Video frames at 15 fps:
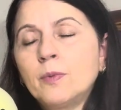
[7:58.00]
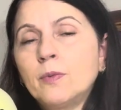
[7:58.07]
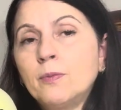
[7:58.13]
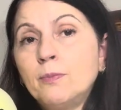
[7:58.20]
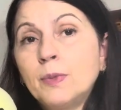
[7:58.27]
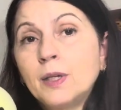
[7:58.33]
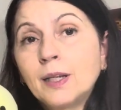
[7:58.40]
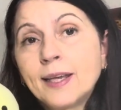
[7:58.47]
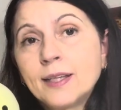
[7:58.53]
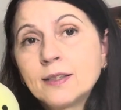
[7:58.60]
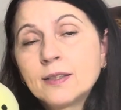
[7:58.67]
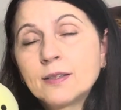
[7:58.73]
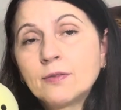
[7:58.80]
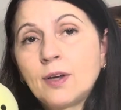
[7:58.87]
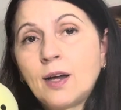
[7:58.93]

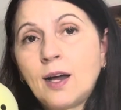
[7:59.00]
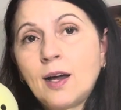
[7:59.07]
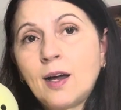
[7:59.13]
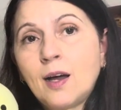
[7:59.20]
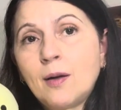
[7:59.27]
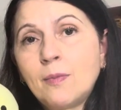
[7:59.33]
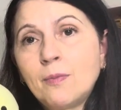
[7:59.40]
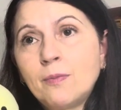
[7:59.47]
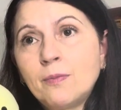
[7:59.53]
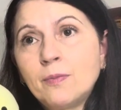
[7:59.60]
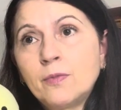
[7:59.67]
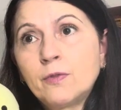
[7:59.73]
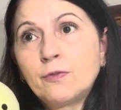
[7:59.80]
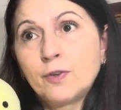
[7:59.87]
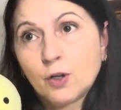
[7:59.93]
Millen's
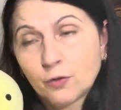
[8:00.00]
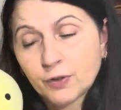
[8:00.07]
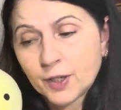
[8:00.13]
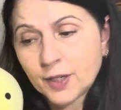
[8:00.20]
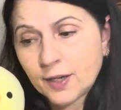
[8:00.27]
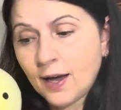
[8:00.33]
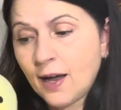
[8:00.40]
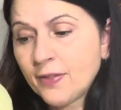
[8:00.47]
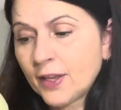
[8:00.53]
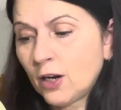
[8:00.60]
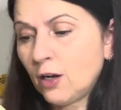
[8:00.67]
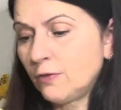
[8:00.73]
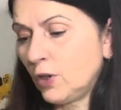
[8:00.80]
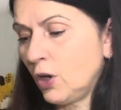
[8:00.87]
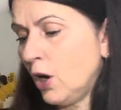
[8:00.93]
velvet yarn that
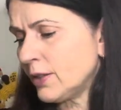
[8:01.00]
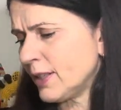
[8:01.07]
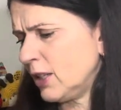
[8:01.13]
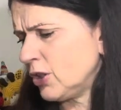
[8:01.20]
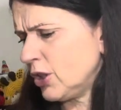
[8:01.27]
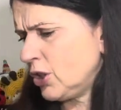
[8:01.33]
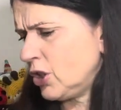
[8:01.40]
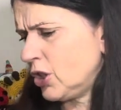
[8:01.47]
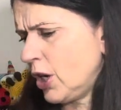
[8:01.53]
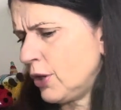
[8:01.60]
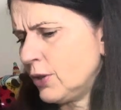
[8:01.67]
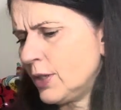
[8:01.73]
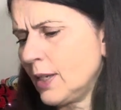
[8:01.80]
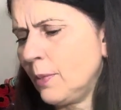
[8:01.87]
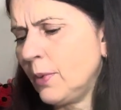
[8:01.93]
I've got. So I'll just show
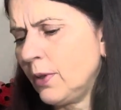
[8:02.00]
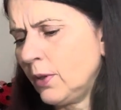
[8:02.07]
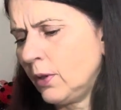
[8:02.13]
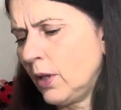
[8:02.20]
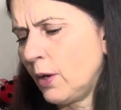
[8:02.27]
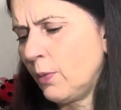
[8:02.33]
you some of, like,